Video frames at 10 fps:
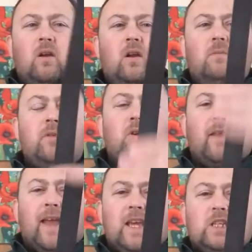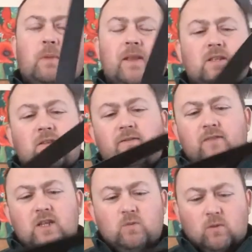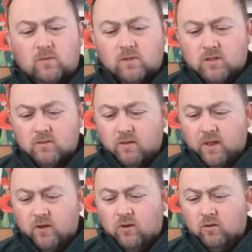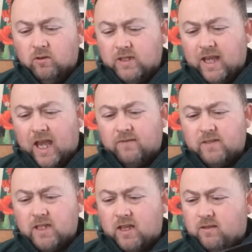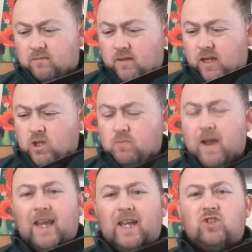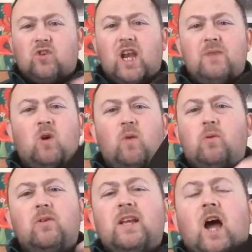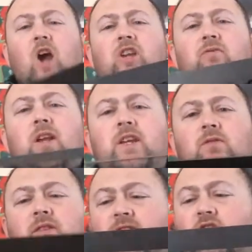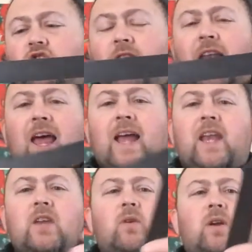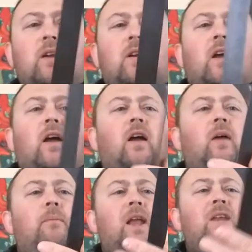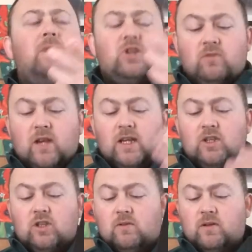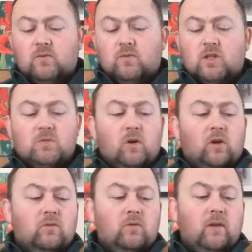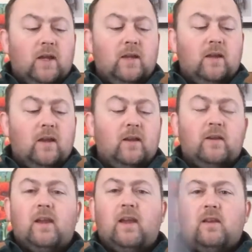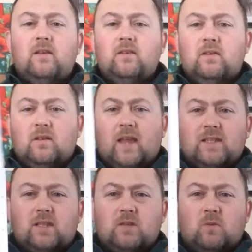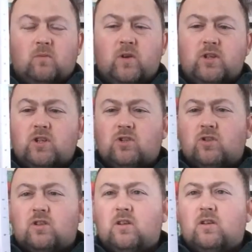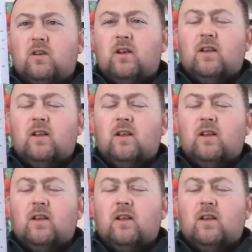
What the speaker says: They're not that expensive. This one's that old that you can't even see the inch markings on it anymore, but I only really use it as a straight line anyway. Any measuring I need to do, I do with a smaller ruler, and that's this one, which is just a